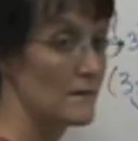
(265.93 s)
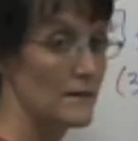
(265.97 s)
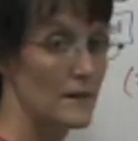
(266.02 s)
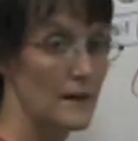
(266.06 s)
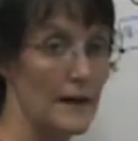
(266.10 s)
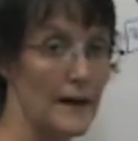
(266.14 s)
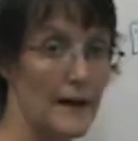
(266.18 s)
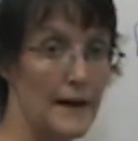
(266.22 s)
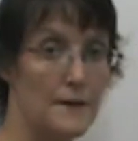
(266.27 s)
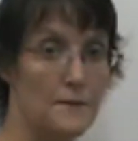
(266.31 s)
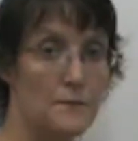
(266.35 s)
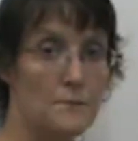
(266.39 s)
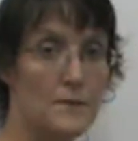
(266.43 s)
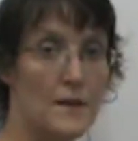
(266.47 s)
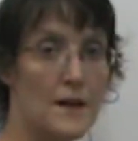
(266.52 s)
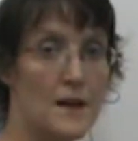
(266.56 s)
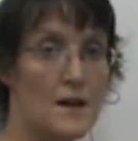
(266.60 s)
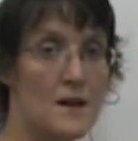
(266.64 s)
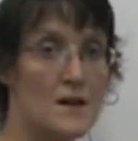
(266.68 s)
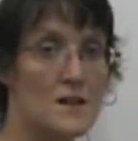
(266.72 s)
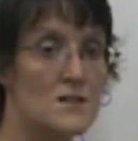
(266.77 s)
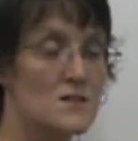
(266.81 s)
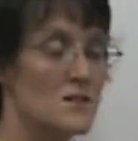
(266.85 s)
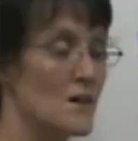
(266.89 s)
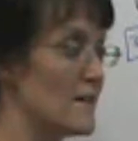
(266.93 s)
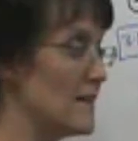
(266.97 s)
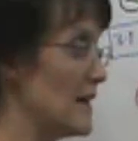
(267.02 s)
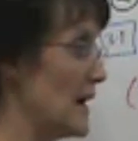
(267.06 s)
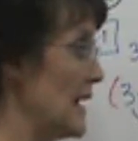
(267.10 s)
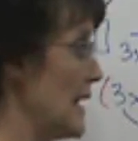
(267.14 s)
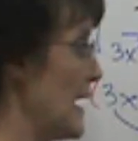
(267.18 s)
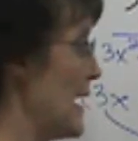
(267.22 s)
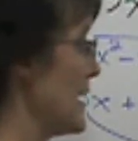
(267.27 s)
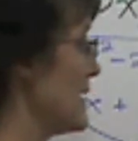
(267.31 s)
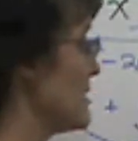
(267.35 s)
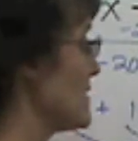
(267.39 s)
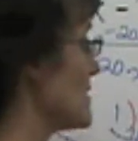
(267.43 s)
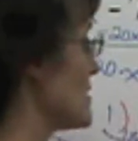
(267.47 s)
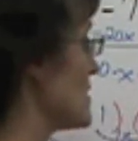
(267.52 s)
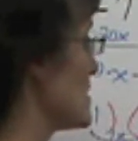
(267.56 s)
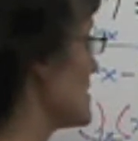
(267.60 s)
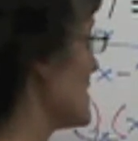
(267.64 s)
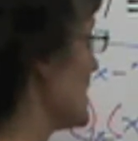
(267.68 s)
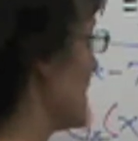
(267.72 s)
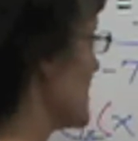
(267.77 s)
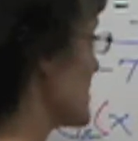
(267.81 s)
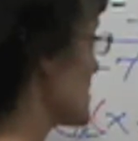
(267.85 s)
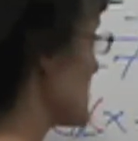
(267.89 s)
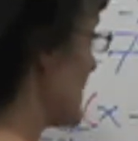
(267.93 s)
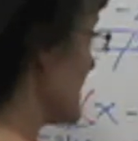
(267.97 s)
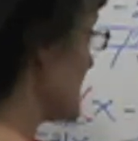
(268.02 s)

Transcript: Okay? So then here's